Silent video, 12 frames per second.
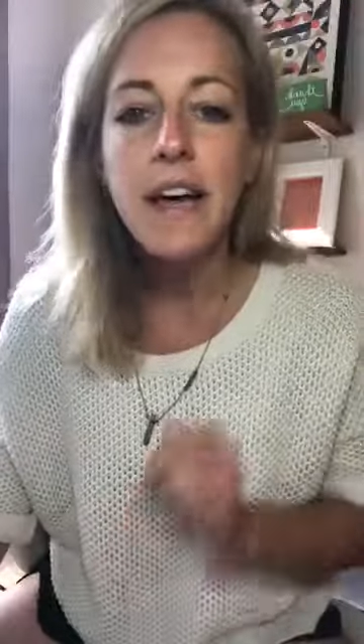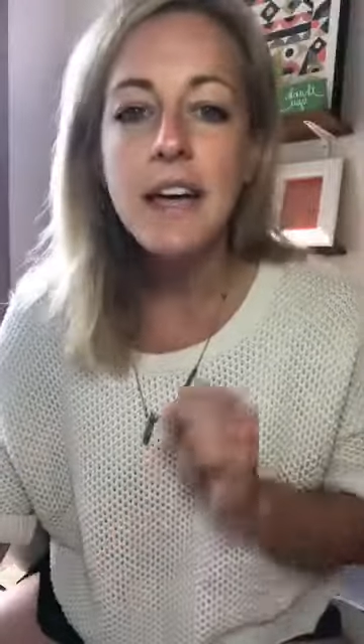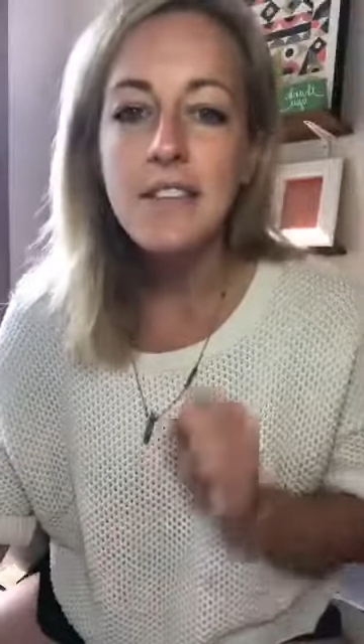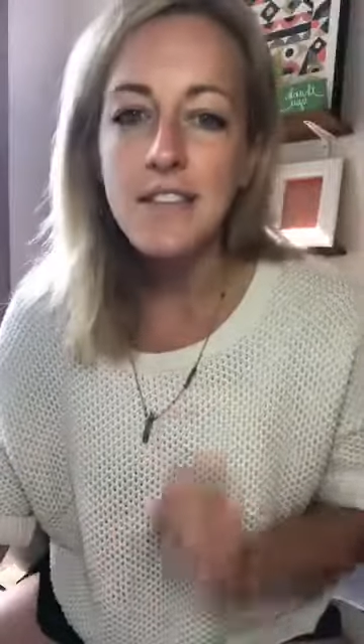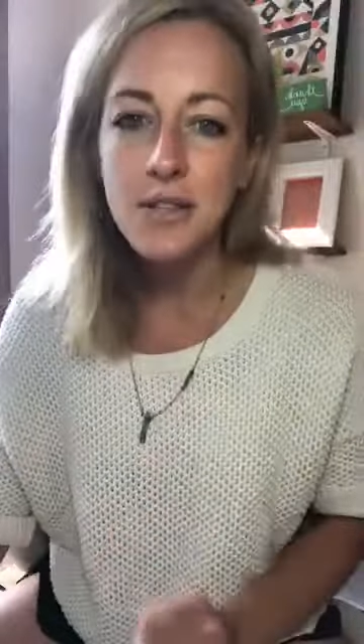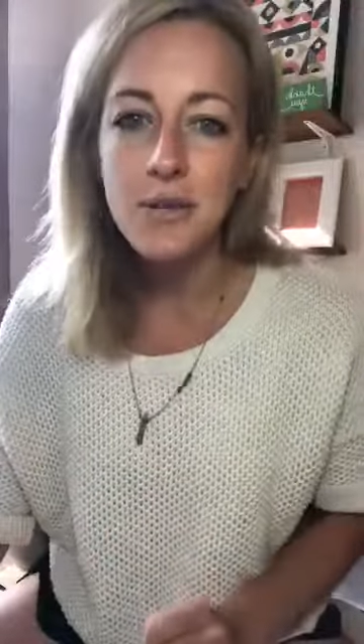
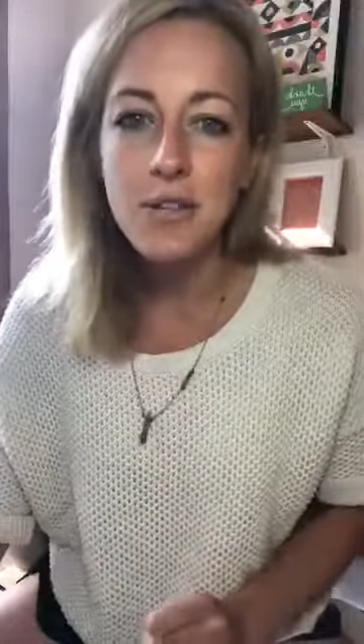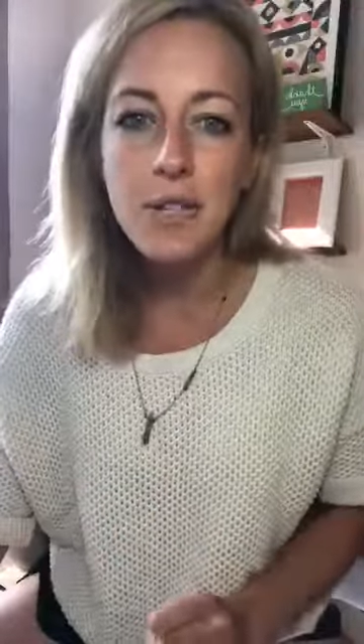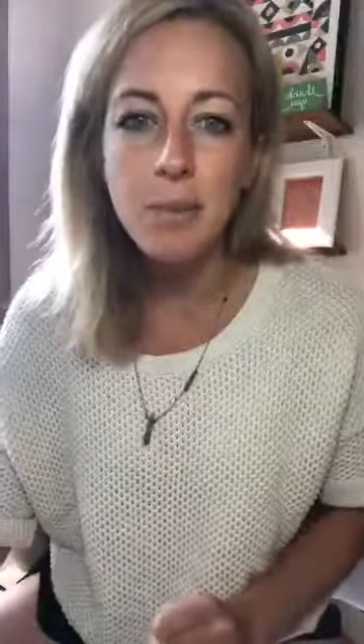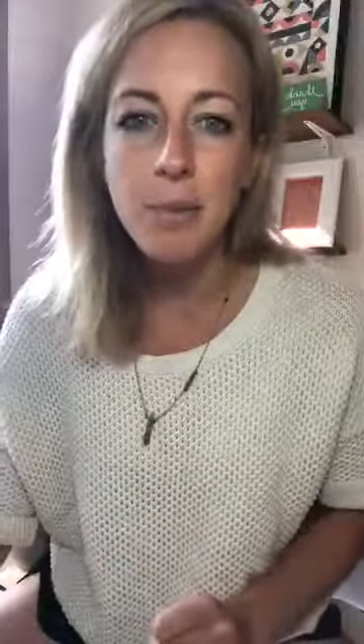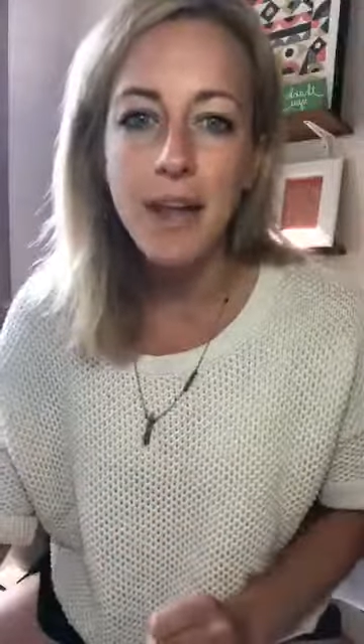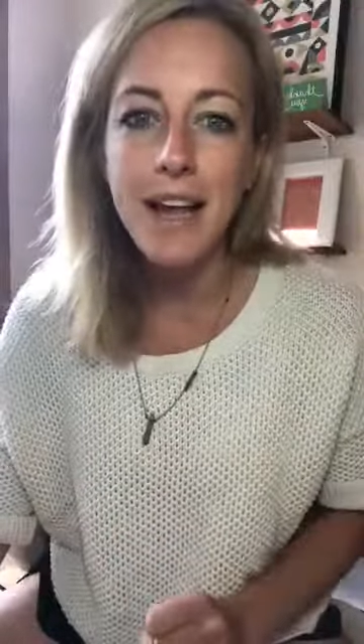is to
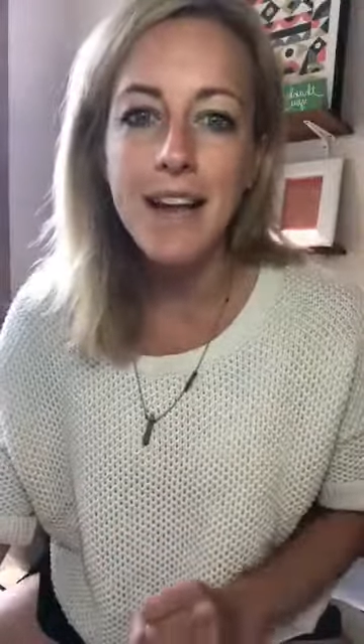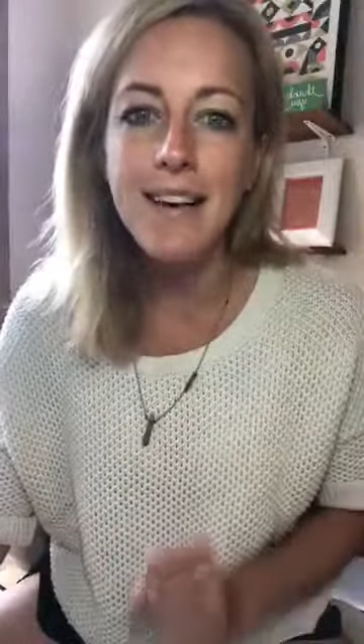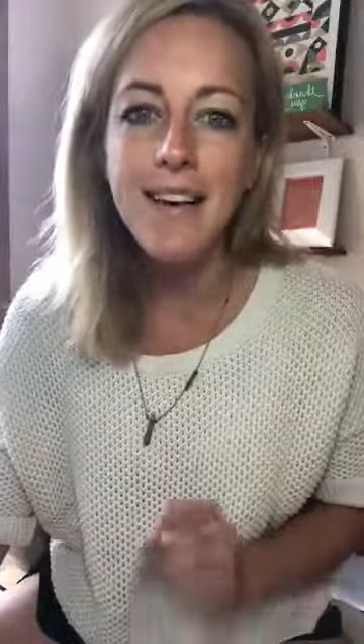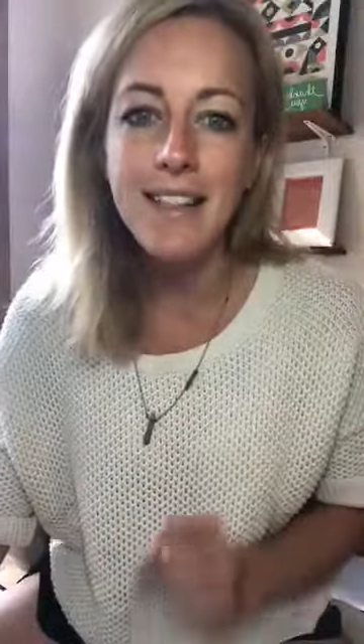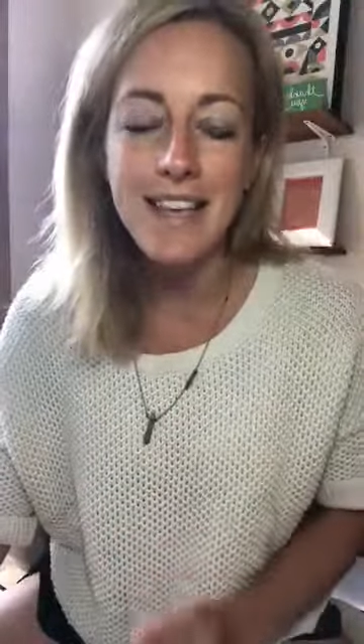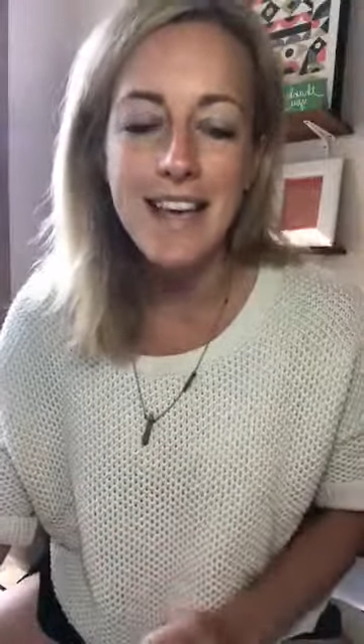
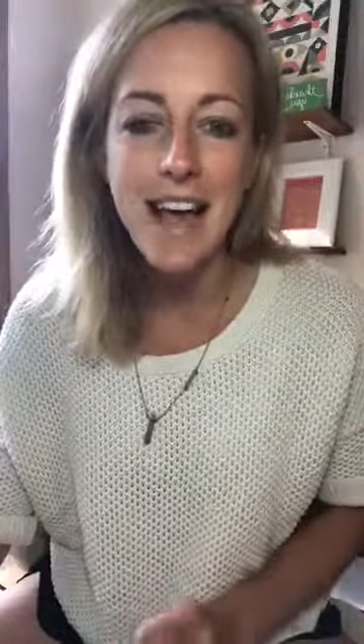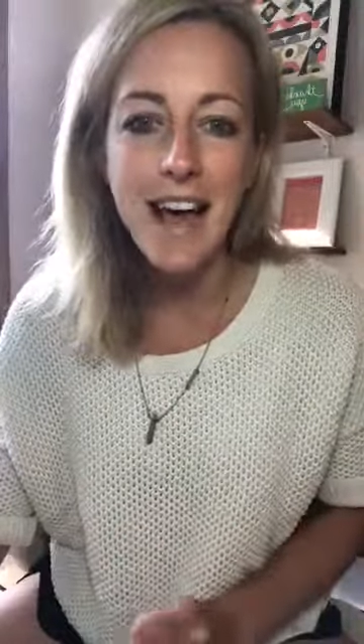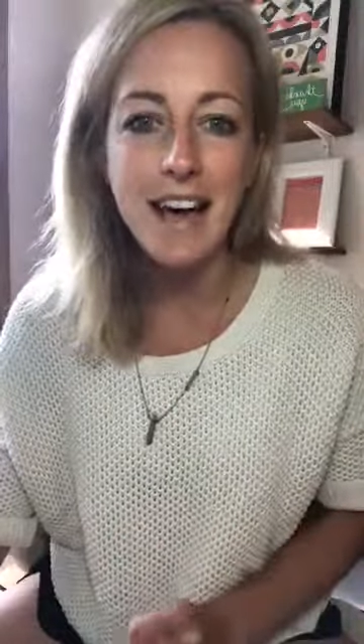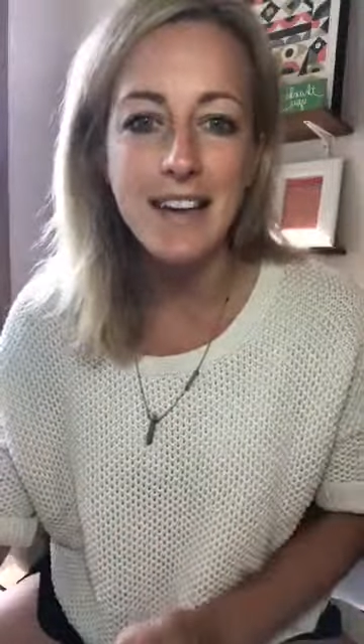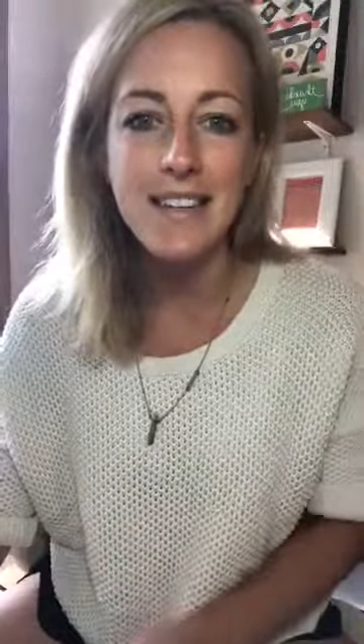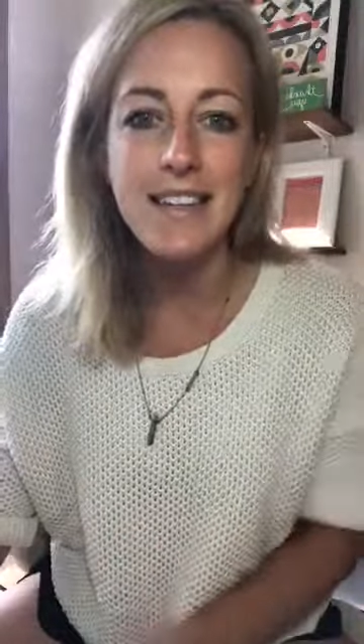explain the
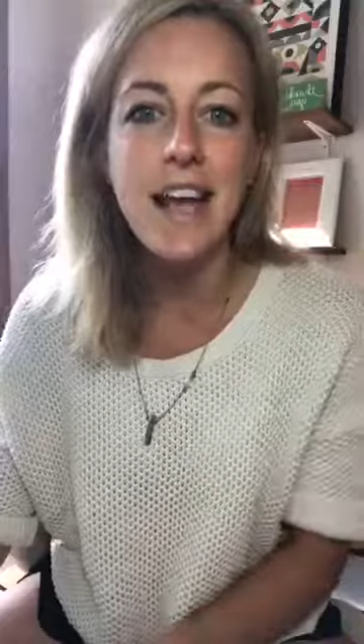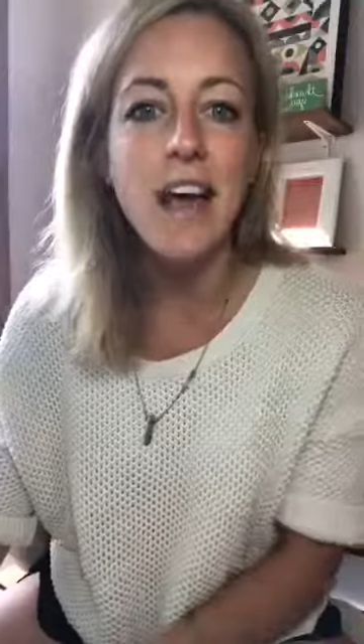X